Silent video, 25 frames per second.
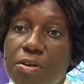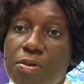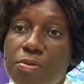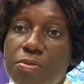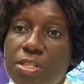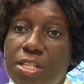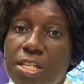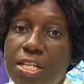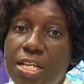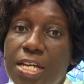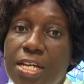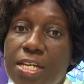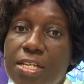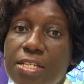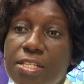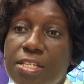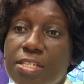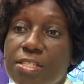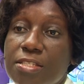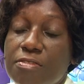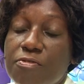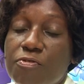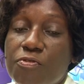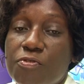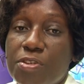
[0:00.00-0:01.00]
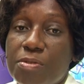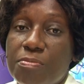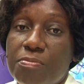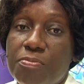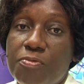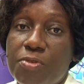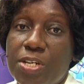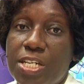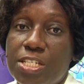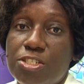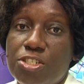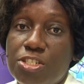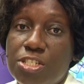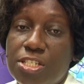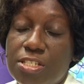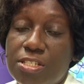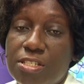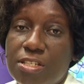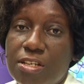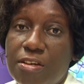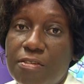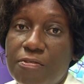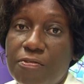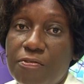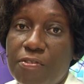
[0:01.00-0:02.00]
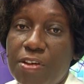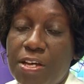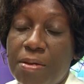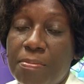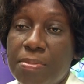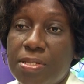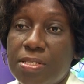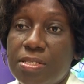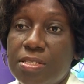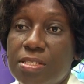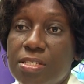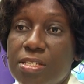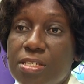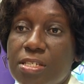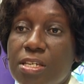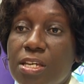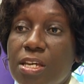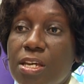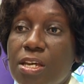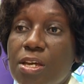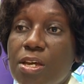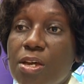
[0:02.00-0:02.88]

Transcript: outlined the different branches of pharmacy